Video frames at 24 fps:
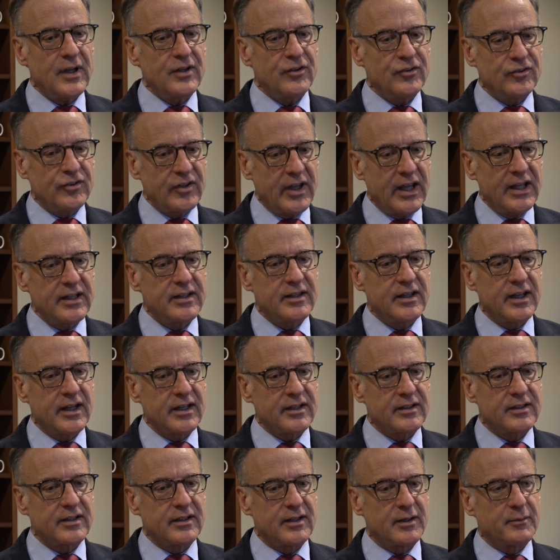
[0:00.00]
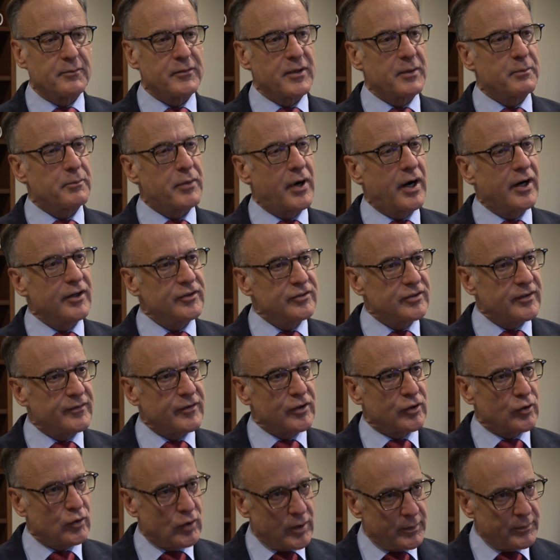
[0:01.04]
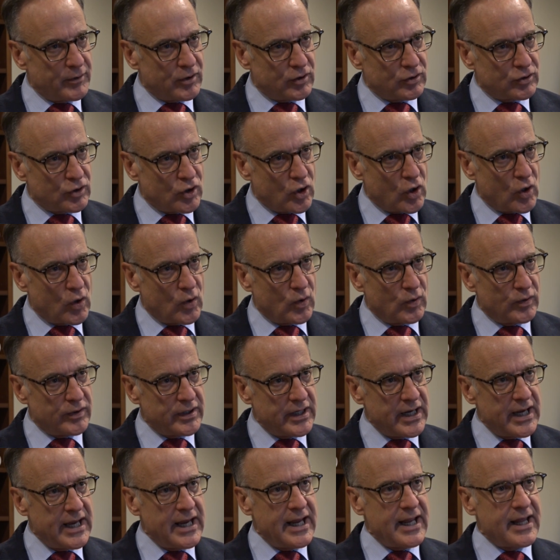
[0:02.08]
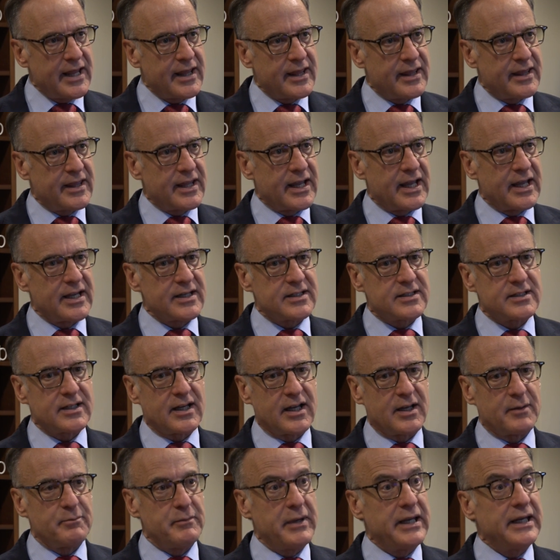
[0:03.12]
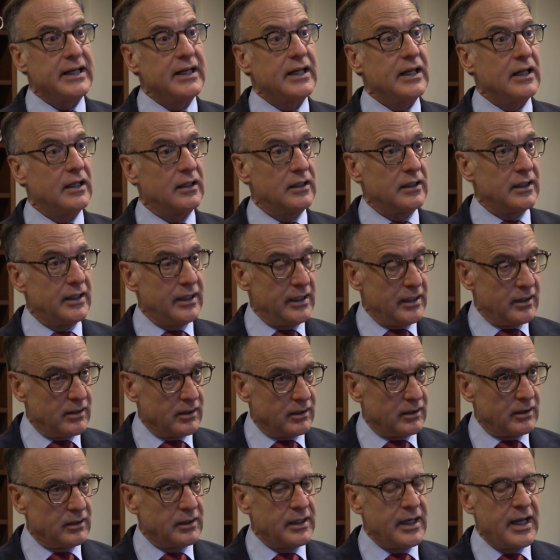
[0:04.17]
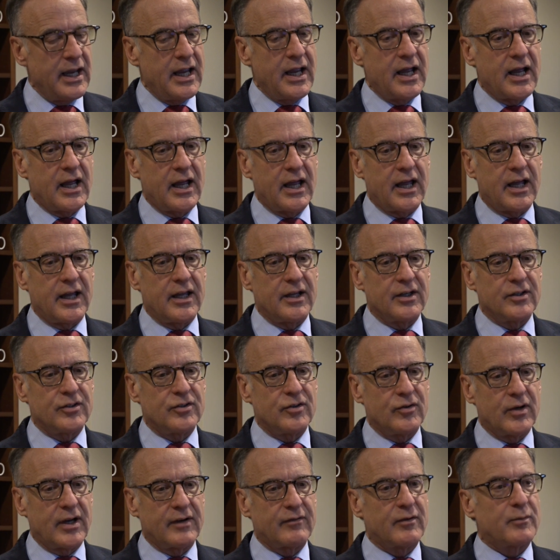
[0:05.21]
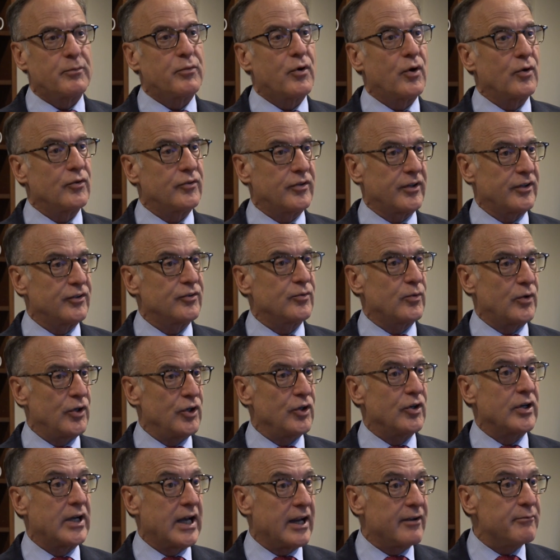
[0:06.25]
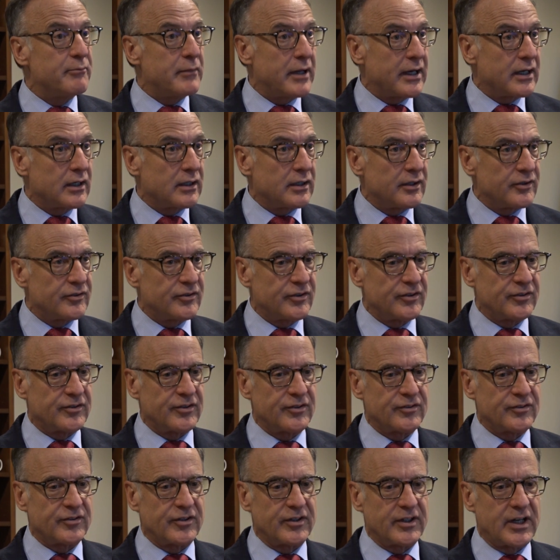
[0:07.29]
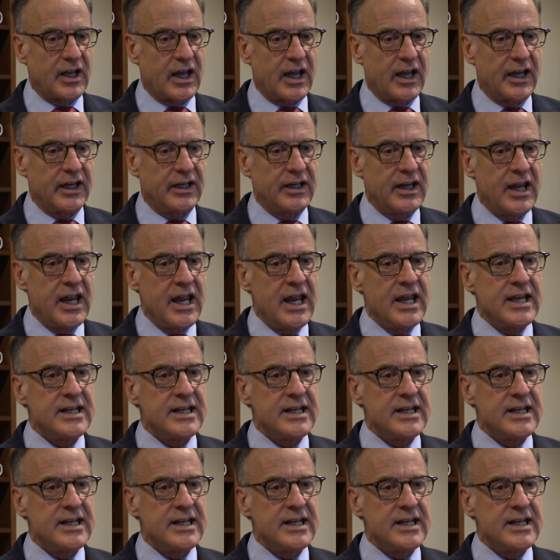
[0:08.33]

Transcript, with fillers: said that the, the, parts of the criminal code that uh, made it illegal uh, to have a process where you could have medical assistance in dying